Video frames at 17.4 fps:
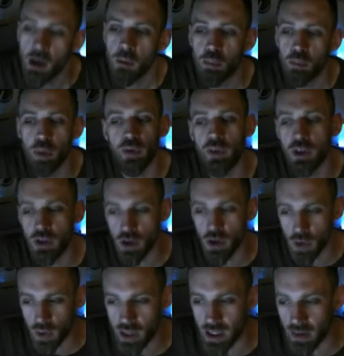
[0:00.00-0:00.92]
But if you
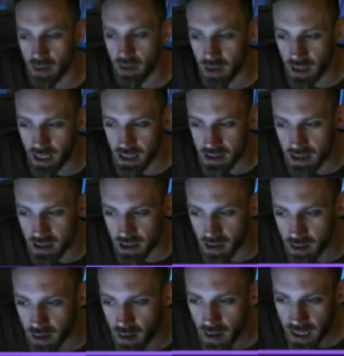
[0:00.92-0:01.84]
do calculate it,
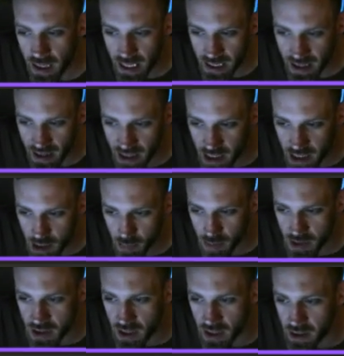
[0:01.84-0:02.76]
in this
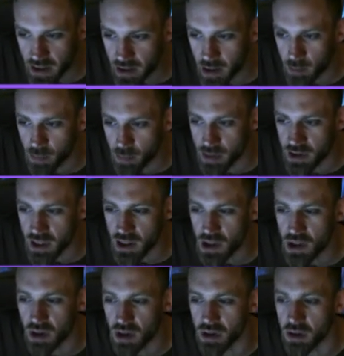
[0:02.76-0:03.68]
particular position,